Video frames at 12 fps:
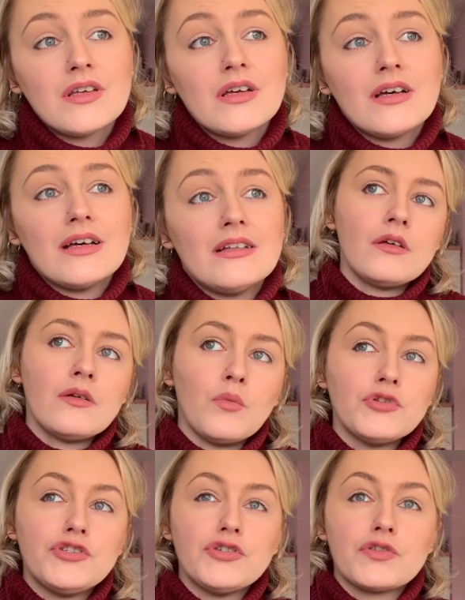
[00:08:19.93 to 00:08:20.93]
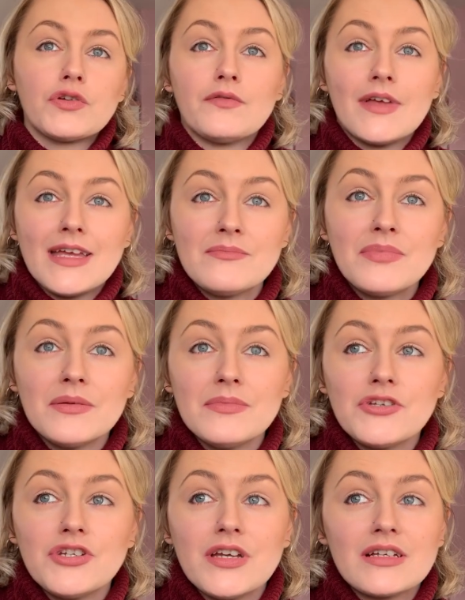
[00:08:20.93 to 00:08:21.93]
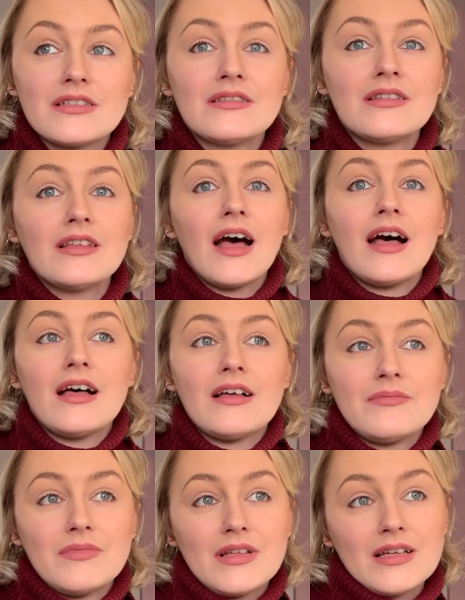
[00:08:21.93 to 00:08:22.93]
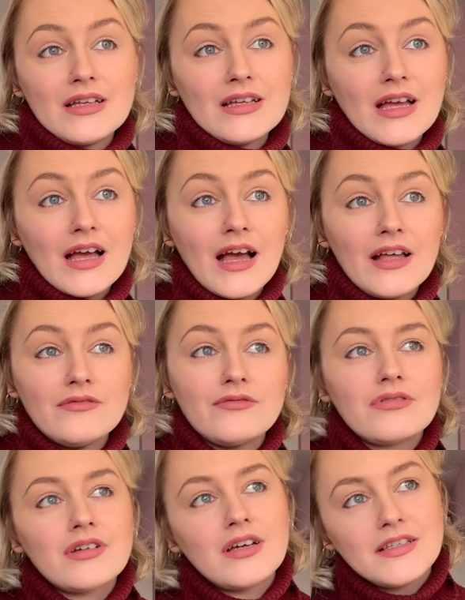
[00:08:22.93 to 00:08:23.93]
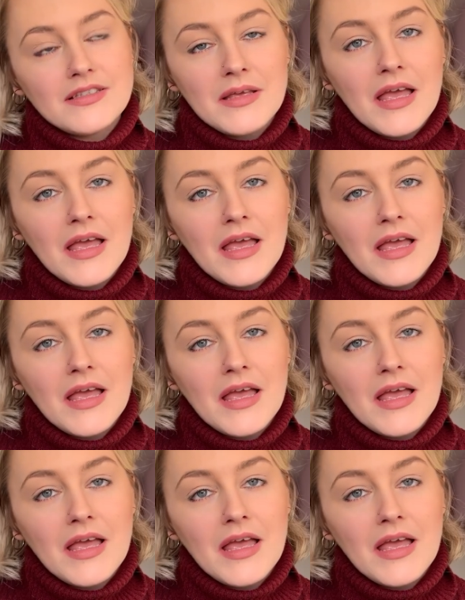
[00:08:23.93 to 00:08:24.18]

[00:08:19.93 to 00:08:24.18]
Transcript: And once you're sort of in publishing, and it's,